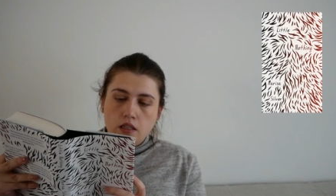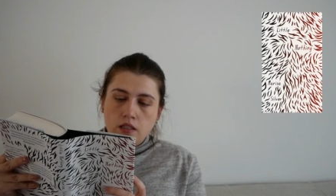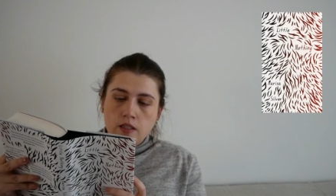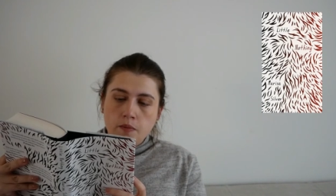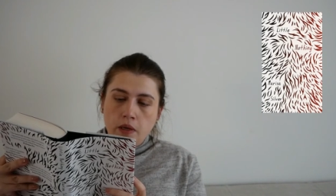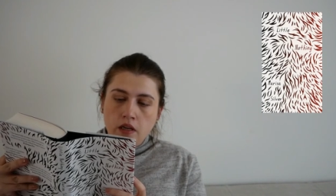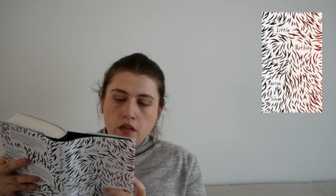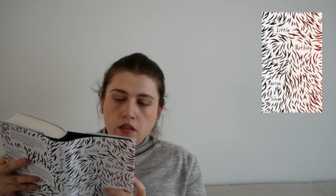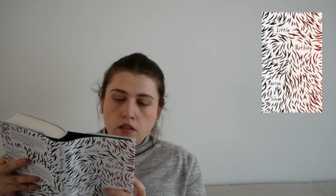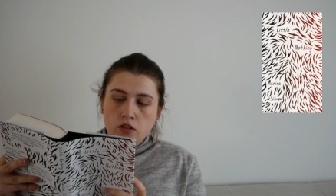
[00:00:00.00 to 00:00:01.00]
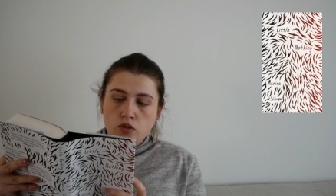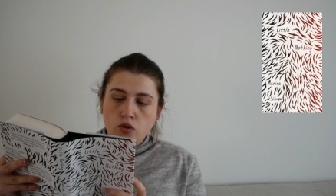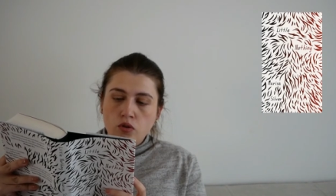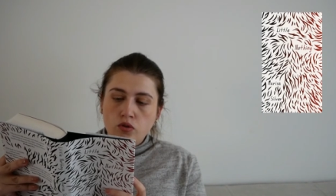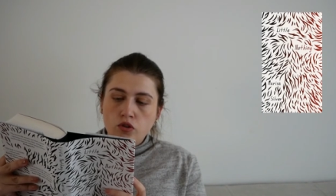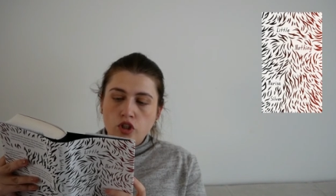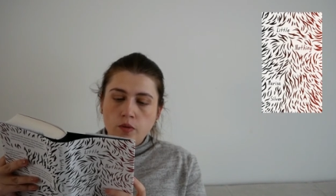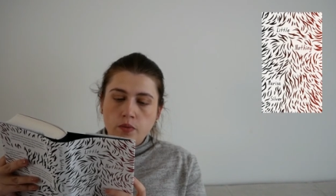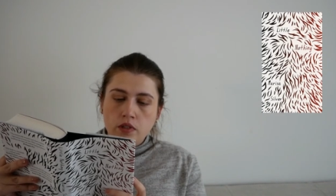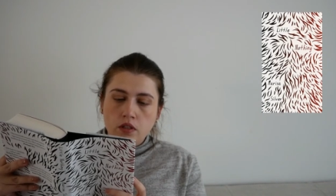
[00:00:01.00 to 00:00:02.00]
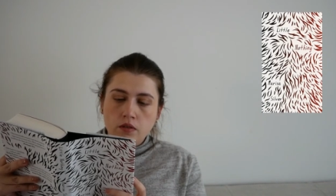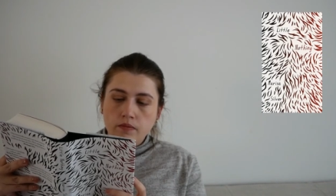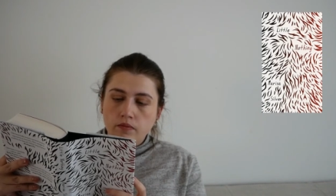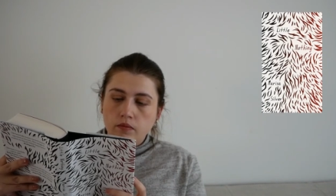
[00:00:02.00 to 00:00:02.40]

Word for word: Despairing, they turn to gypsy